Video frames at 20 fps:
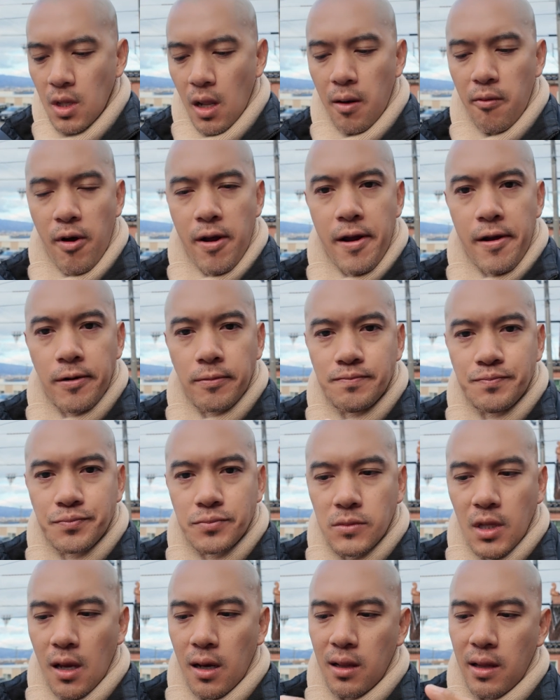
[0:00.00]
Right here,
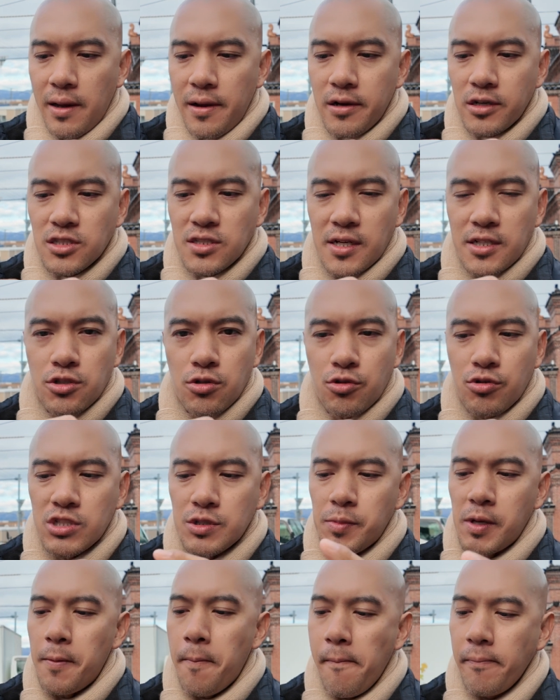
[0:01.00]
that layer is like so
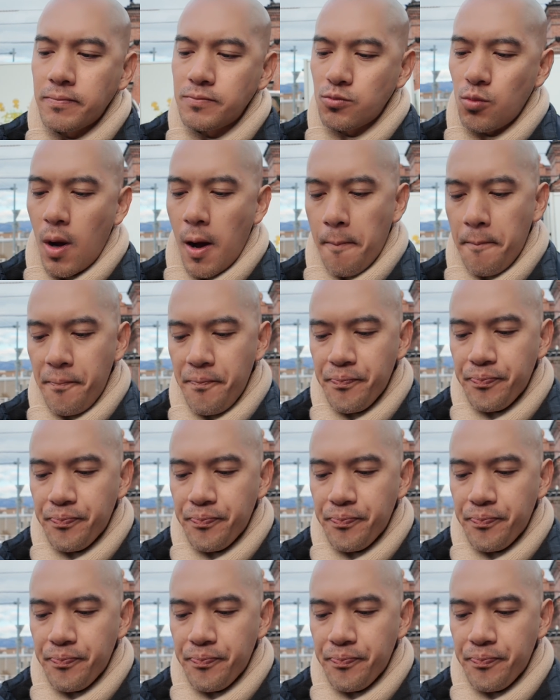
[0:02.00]
crispy. Wow.